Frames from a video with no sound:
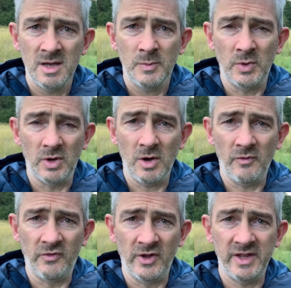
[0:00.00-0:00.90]
But
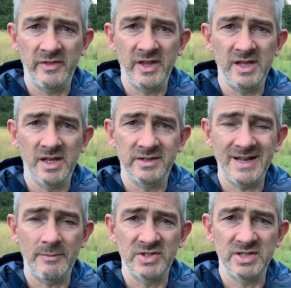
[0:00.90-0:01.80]
hopefully the
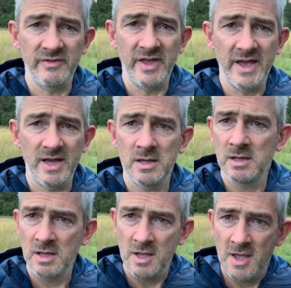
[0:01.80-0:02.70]
dampness in the air
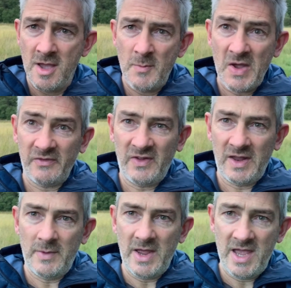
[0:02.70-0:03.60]
might flatten
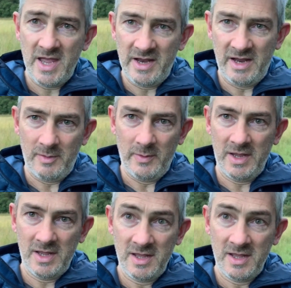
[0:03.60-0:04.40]
my hair down a bit,